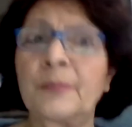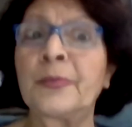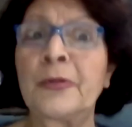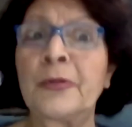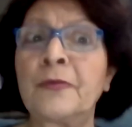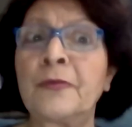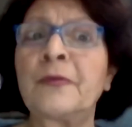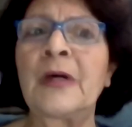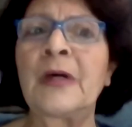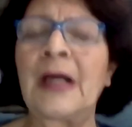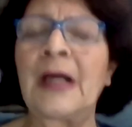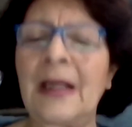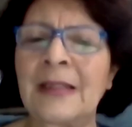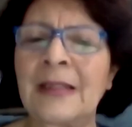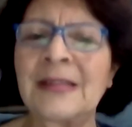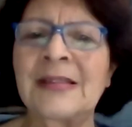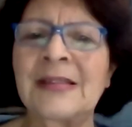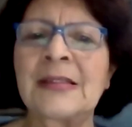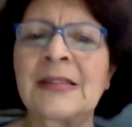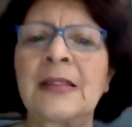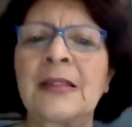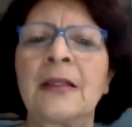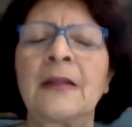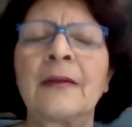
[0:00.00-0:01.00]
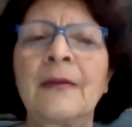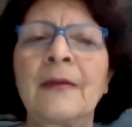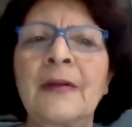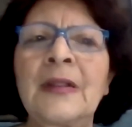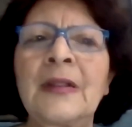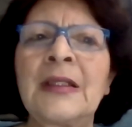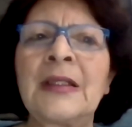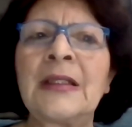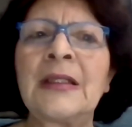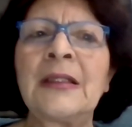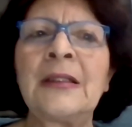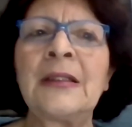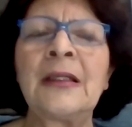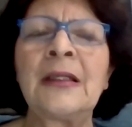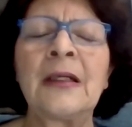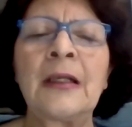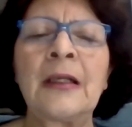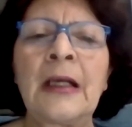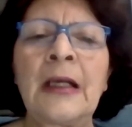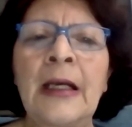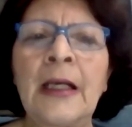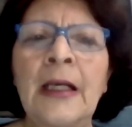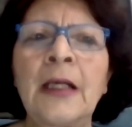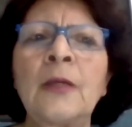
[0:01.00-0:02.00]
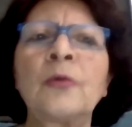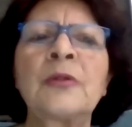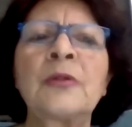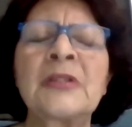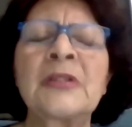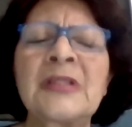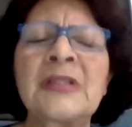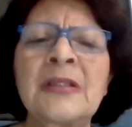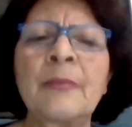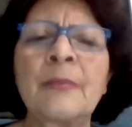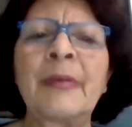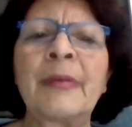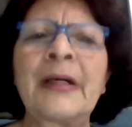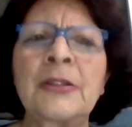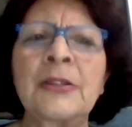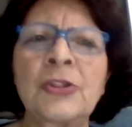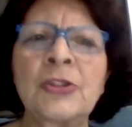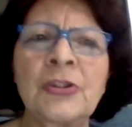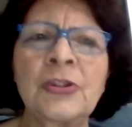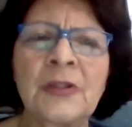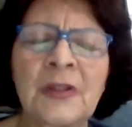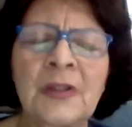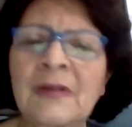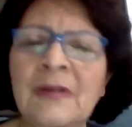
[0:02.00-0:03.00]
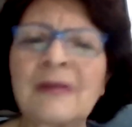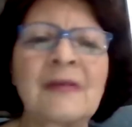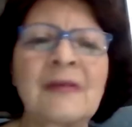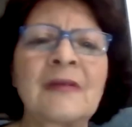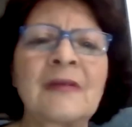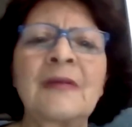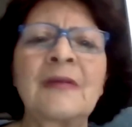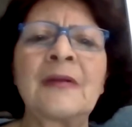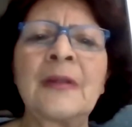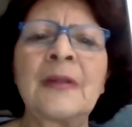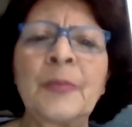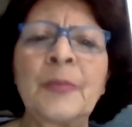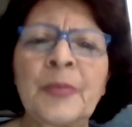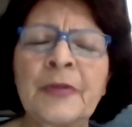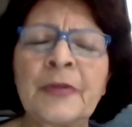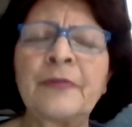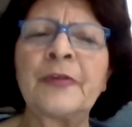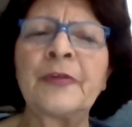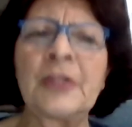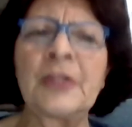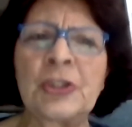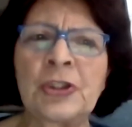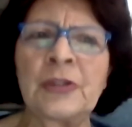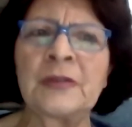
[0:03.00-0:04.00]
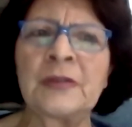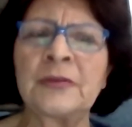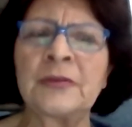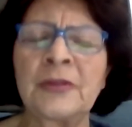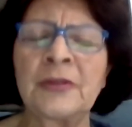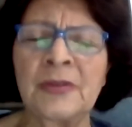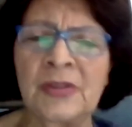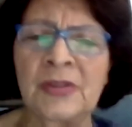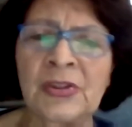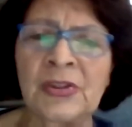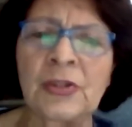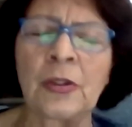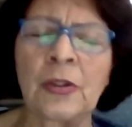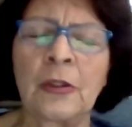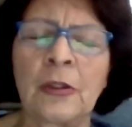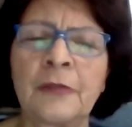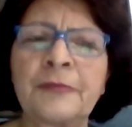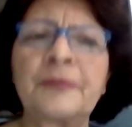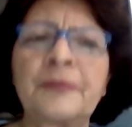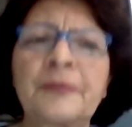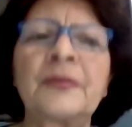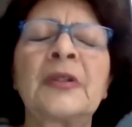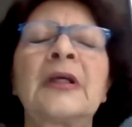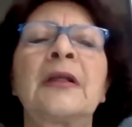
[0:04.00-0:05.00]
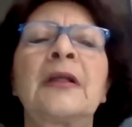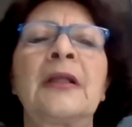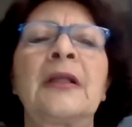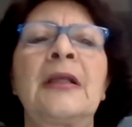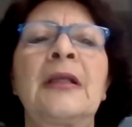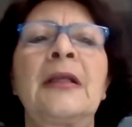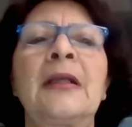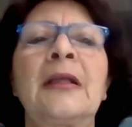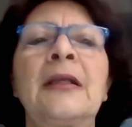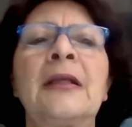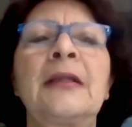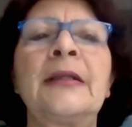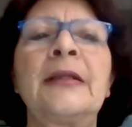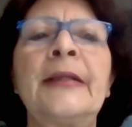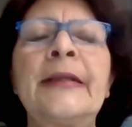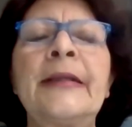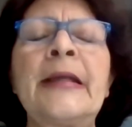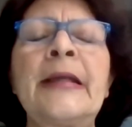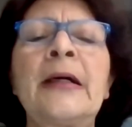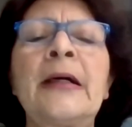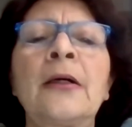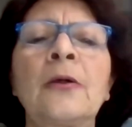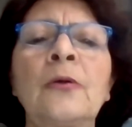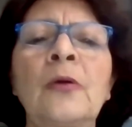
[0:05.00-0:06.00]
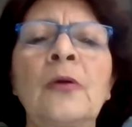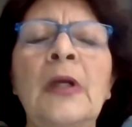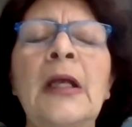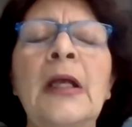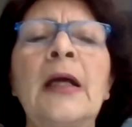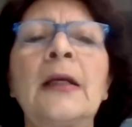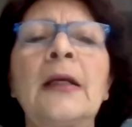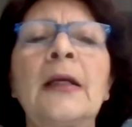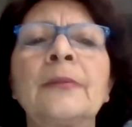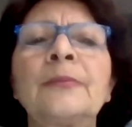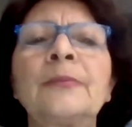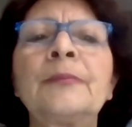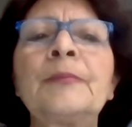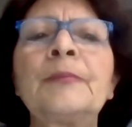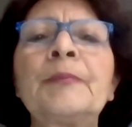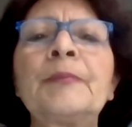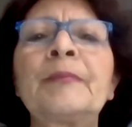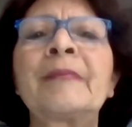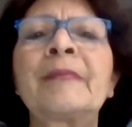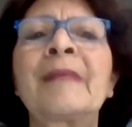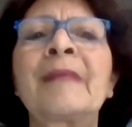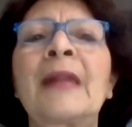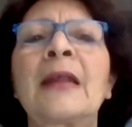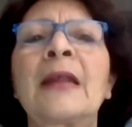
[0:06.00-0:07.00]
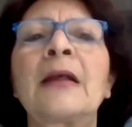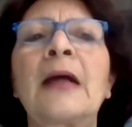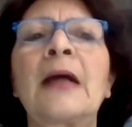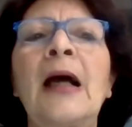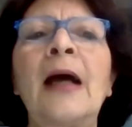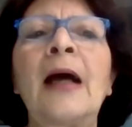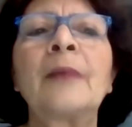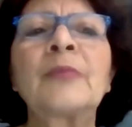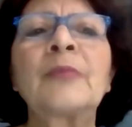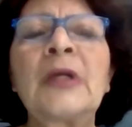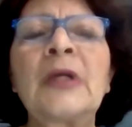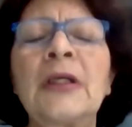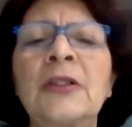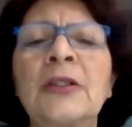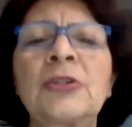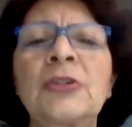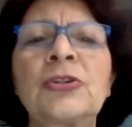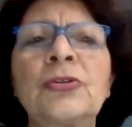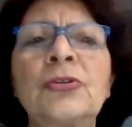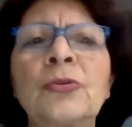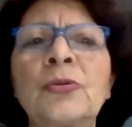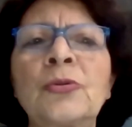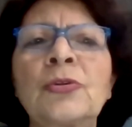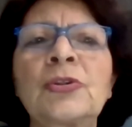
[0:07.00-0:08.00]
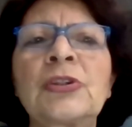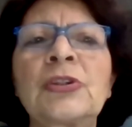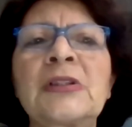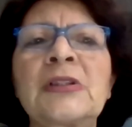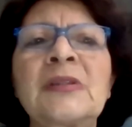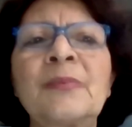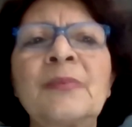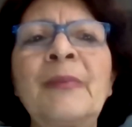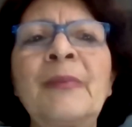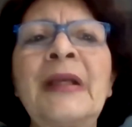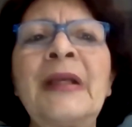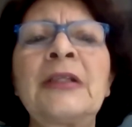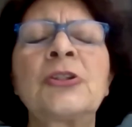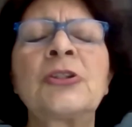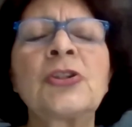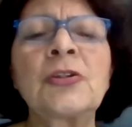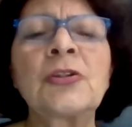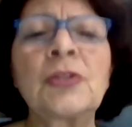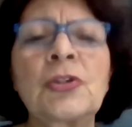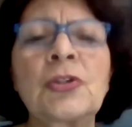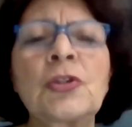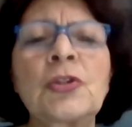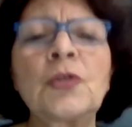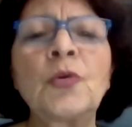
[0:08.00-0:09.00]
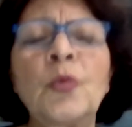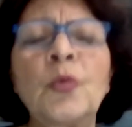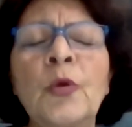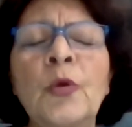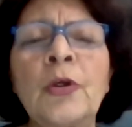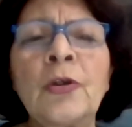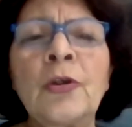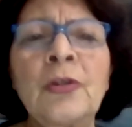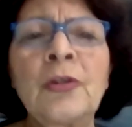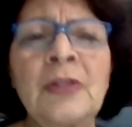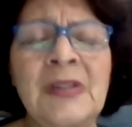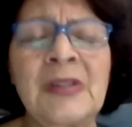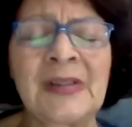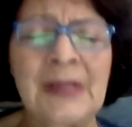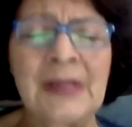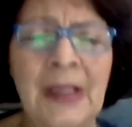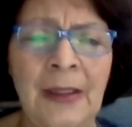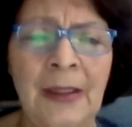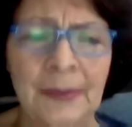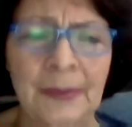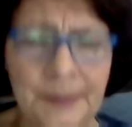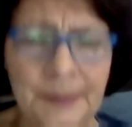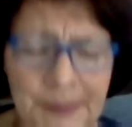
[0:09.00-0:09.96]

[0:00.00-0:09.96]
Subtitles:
provides the hours, the budget, the professional staff. Now, I'm going to just mention two words